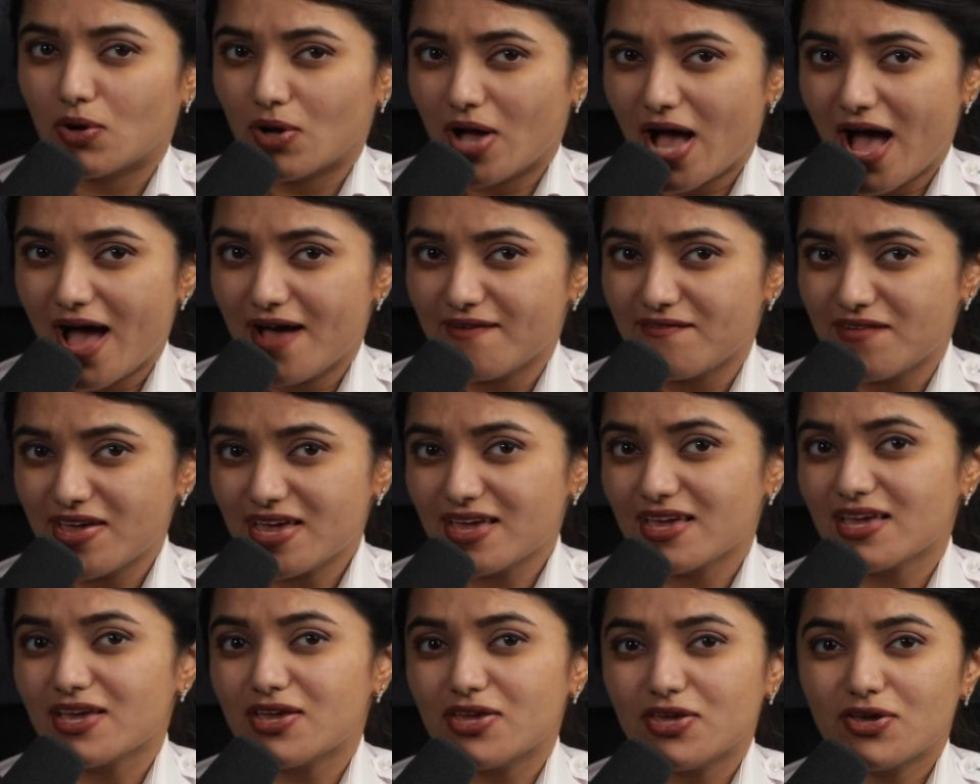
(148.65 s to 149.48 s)

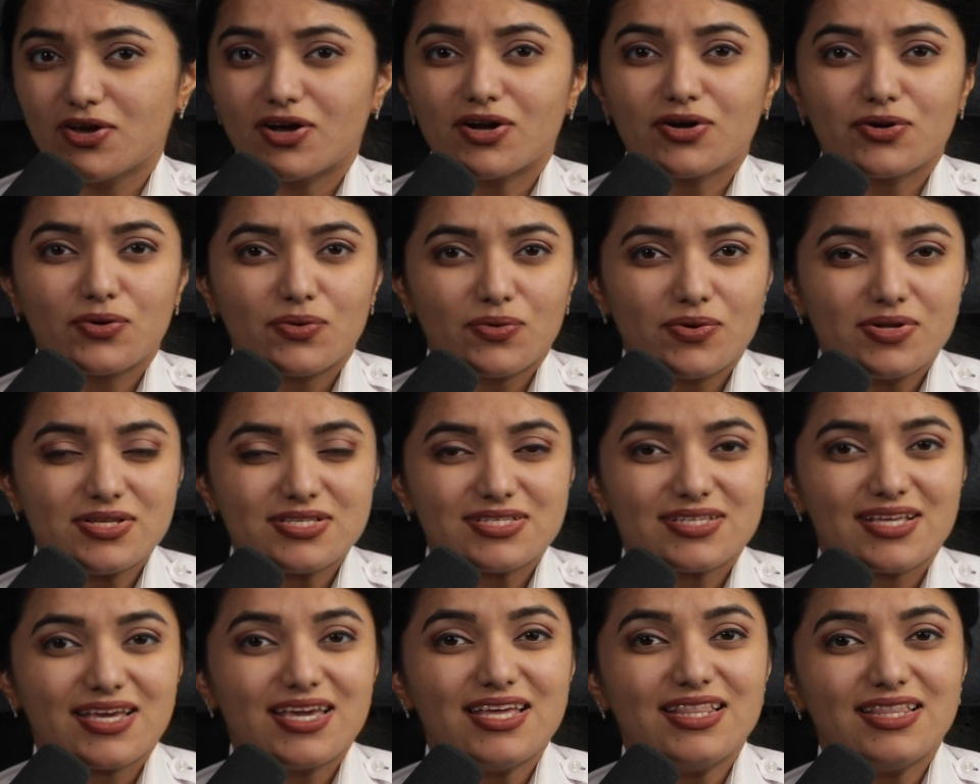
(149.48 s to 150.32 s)
Having your
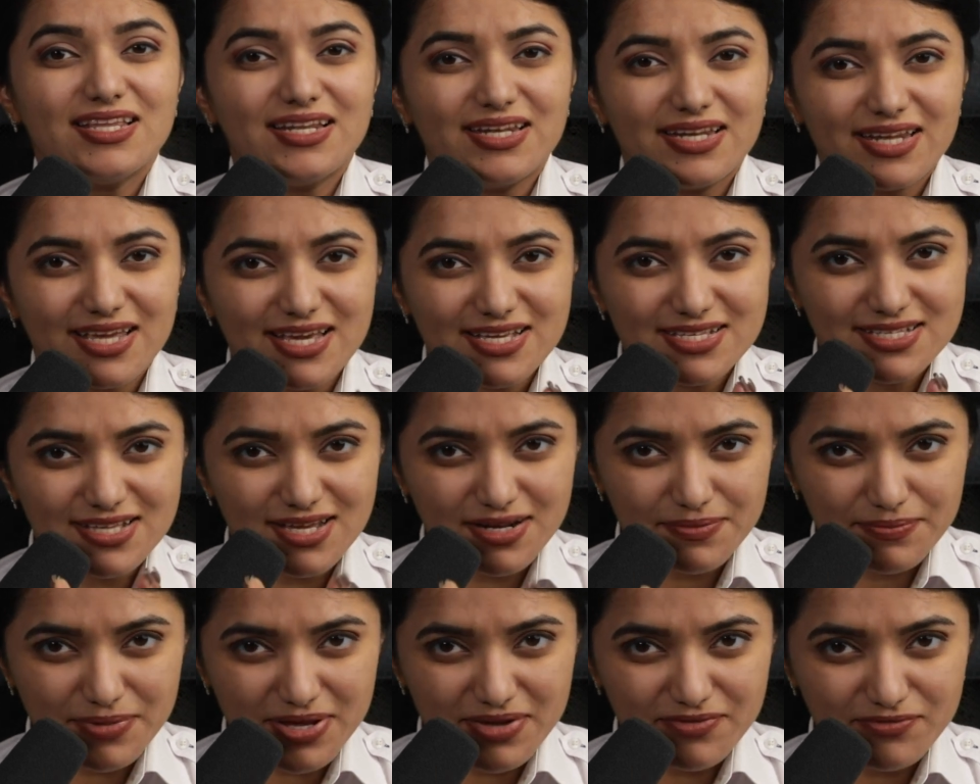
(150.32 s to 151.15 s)
goals in
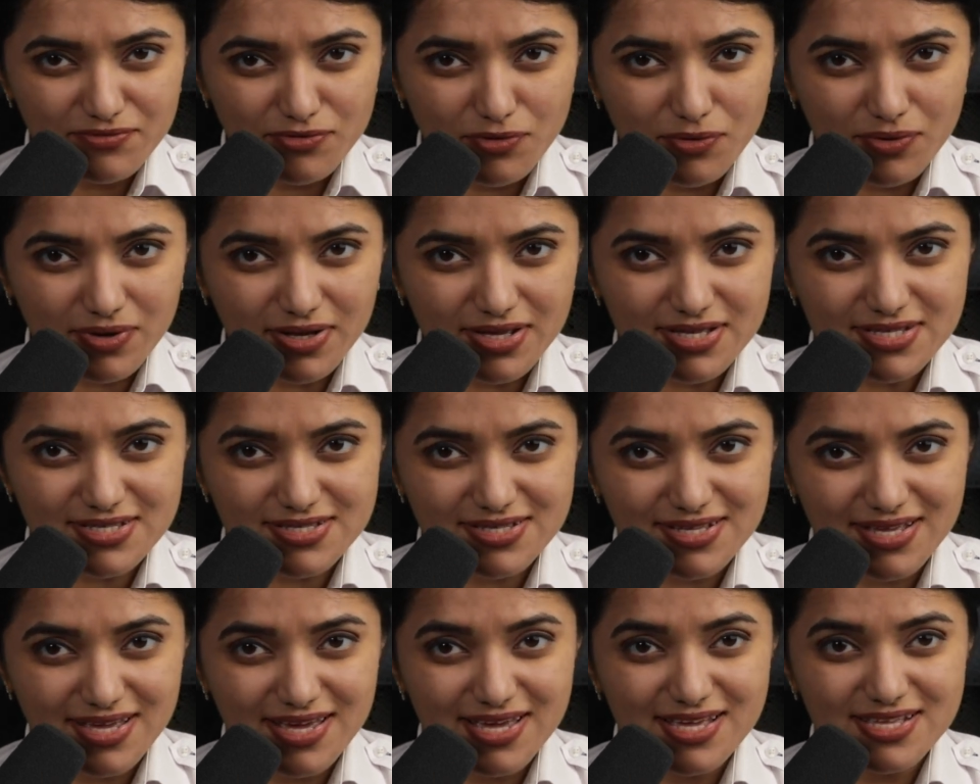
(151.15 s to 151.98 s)
laser beam focus
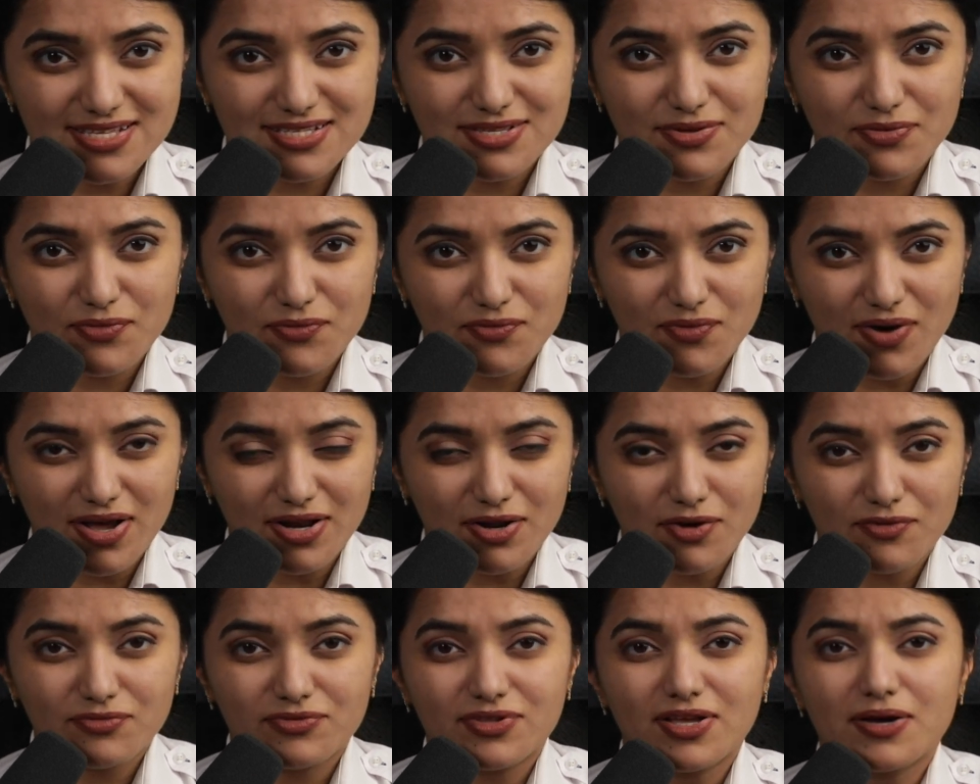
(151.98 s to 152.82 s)
is
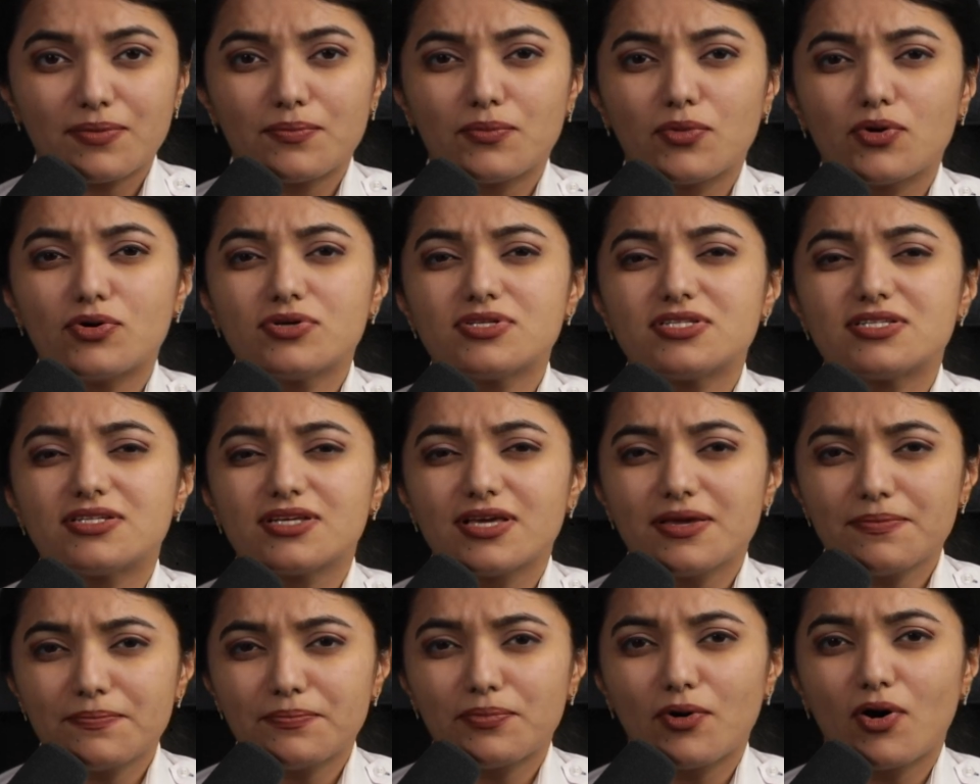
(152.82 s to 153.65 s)
one of the most
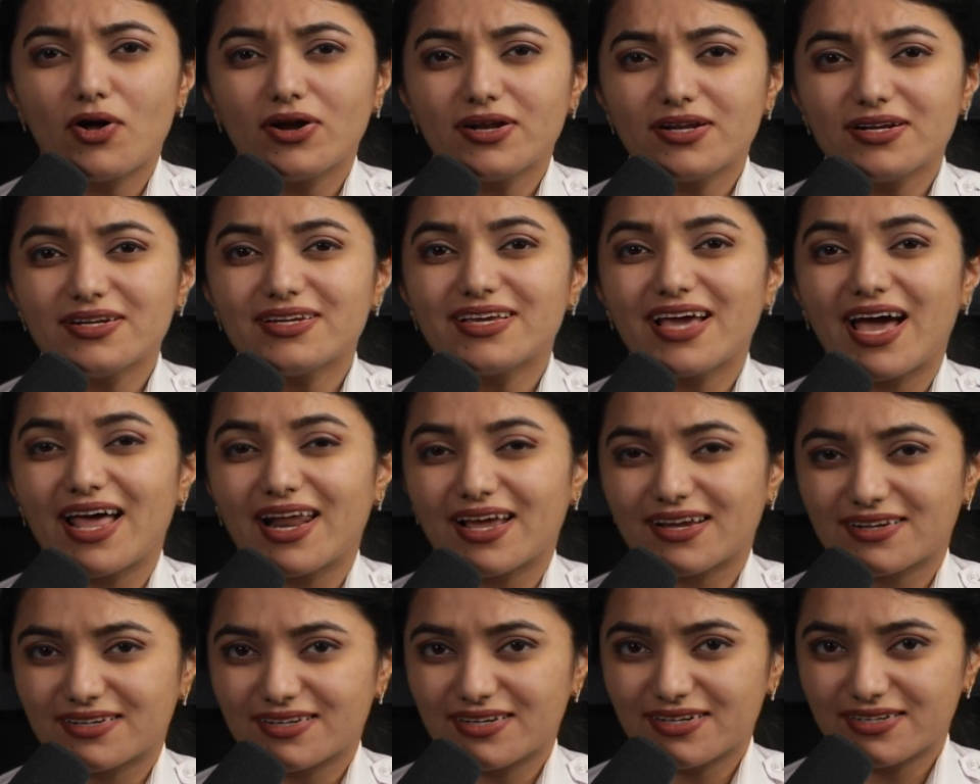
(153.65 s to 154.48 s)
important
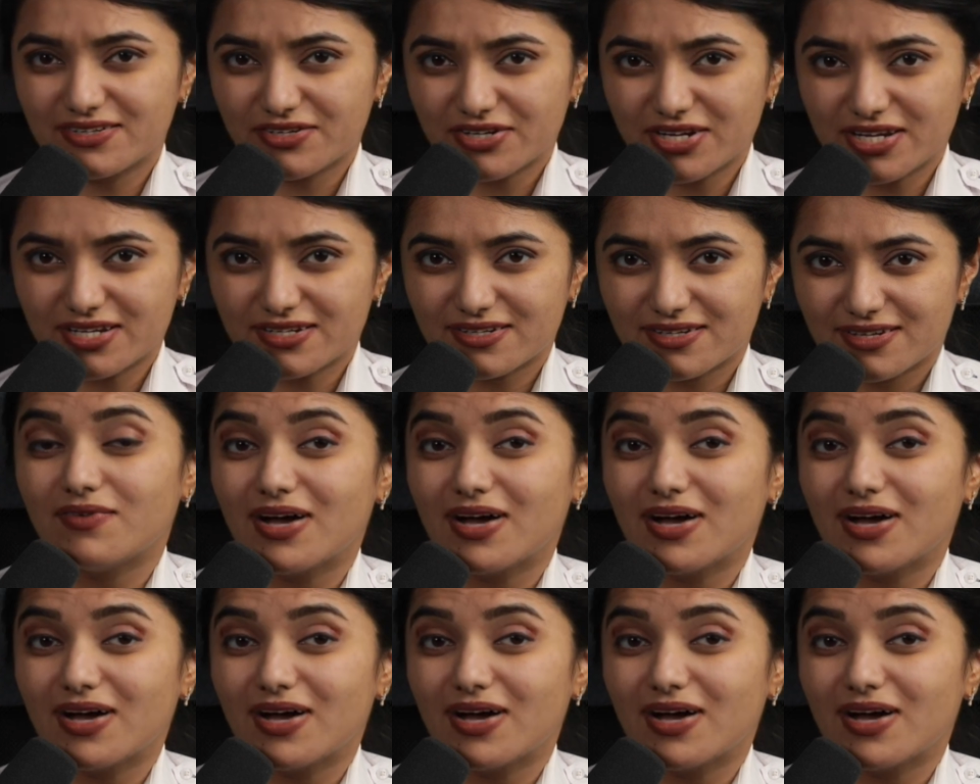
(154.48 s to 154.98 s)
character traits.